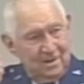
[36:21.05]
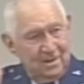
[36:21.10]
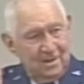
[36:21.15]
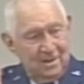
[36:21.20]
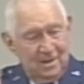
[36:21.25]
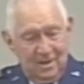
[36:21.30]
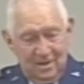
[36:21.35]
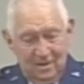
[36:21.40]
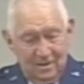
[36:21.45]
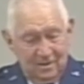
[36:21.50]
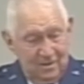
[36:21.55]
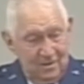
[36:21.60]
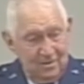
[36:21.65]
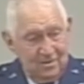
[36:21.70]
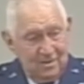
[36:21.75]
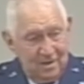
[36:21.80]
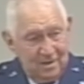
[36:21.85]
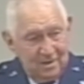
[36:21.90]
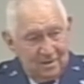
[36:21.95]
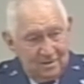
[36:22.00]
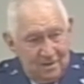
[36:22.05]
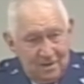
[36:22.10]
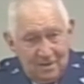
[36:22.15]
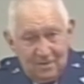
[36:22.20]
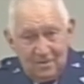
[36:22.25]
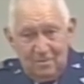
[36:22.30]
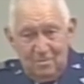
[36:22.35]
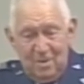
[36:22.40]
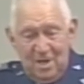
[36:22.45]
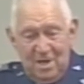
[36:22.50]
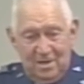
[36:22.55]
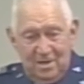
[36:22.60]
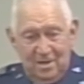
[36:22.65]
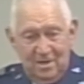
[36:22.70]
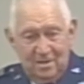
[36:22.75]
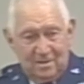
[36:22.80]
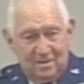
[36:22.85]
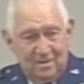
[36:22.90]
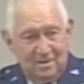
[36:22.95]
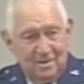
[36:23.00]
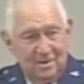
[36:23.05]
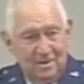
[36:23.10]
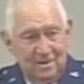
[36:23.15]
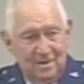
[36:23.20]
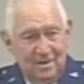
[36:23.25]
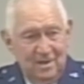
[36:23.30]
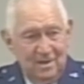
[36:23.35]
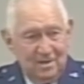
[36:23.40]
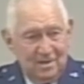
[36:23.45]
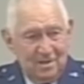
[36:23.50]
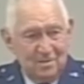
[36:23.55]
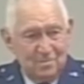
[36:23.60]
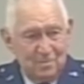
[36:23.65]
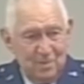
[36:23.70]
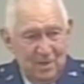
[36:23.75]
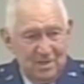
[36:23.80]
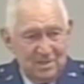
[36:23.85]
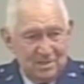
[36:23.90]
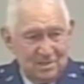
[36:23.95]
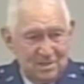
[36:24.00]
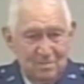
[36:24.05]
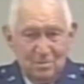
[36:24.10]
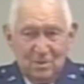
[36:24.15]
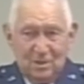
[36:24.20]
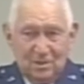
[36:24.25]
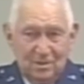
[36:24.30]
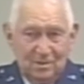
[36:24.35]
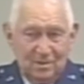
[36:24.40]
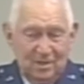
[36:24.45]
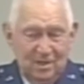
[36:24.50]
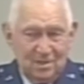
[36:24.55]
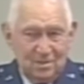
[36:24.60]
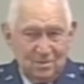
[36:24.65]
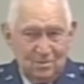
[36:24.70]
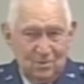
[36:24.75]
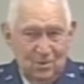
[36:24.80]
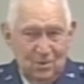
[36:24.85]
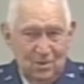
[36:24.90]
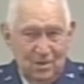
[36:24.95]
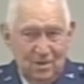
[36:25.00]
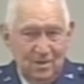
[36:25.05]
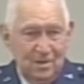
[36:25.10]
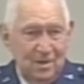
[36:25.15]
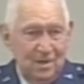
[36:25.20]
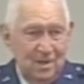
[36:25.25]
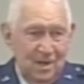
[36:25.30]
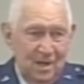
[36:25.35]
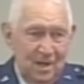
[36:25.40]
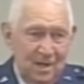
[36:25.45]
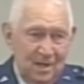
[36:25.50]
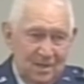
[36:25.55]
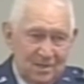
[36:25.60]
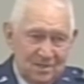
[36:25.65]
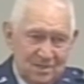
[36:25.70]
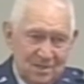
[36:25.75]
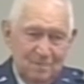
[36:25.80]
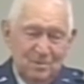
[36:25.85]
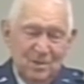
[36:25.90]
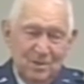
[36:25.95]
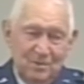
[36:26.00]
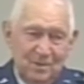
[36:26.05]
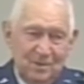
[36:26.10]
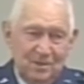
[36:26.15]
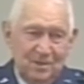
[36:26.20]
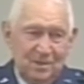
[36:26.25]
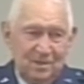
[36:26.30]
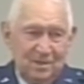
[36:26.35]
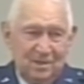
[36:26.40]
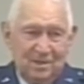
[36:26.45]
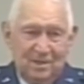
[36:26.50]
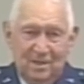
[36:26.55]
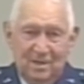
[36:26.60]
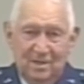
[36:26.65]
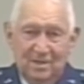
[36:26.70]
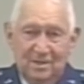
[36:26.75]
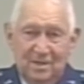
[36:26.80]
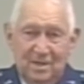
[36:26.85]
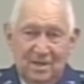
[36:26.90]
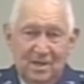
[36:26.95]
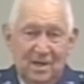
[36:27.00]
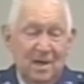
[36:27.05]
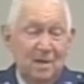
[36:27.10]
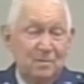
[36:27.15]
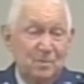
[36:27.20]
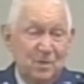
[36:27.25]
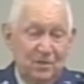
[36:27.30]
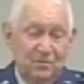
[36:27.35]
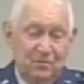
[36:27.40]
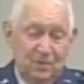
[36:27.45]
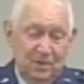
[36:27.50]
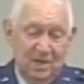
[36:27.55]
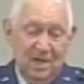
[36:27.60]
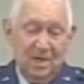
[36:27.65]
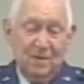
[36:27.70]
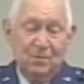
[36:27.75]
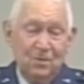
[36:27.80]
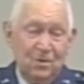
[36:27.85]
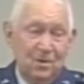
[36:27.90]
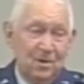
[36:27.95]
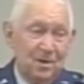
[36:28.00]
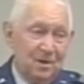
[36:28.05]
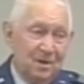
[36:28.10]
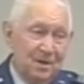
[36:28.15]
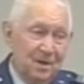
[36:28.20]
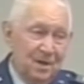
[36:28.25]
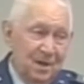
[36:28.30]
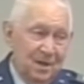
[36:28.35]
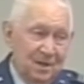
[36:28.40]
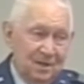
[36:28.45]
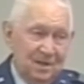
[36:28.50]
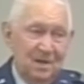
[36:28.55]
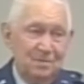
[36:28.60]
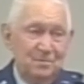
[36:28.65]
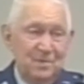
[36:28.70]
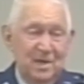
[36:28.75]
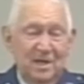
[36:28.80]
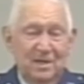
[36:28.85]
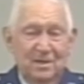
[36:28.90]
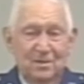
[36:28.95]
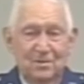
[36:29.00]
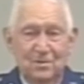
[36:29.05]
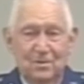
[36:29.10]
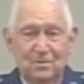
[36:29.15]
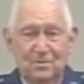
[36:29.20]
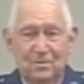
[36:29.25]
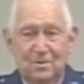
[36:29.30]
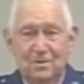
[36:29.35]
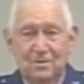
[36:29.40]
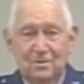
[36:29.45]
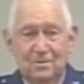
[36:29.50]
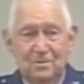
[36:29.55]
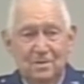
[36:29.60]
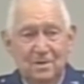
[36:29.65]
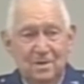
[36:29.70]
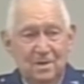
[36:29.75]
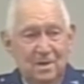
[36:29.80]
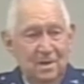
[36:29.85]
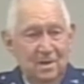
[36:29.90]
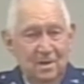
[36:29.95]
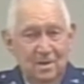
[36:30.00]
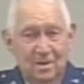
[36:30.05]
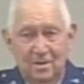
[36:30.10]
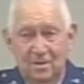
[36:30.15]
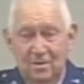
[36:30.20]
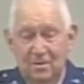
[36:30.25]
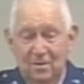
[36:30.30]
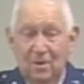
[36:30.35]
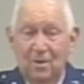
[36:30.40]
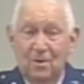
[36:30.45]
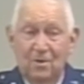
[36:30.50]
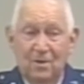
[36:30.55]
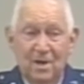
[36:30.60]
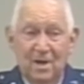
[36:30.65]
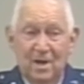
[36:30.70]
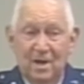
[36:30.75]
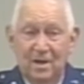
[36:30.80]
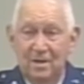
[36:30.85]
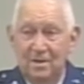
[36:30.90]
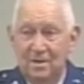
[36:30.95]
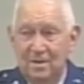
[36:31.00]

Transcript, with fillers: And if you take 100 men, hit, hit this place, someone going to get some water. Some of them get out. But if we got water, got back on the road, you're all right.